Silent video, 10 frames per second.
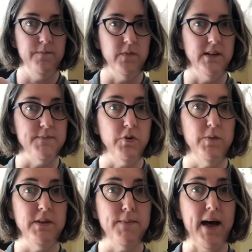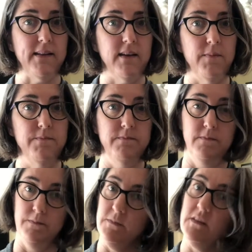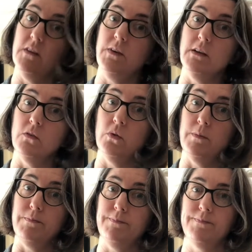We're gonna put him in the bathtub, see if he can swim.